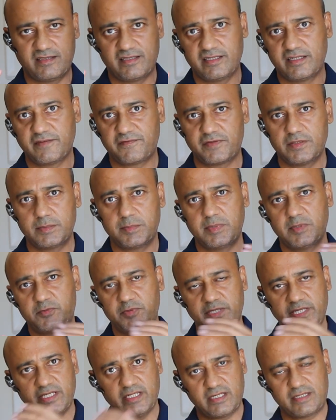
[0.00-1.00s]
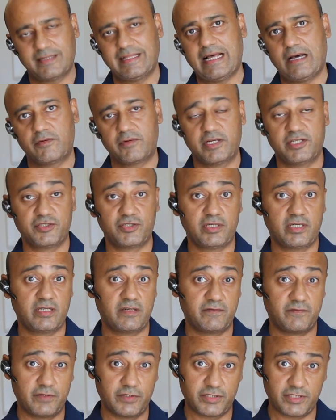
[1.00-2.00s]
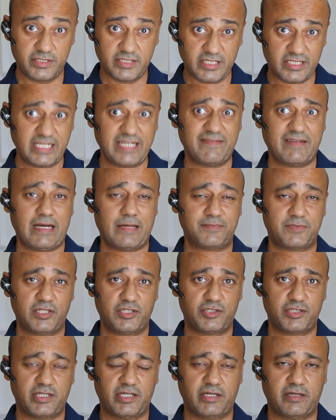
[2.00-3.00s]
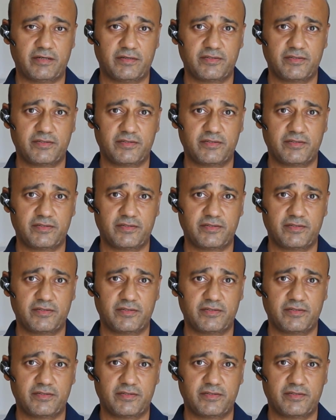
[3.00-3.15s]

the difference between a cloud engineer versus a DevOps engineer.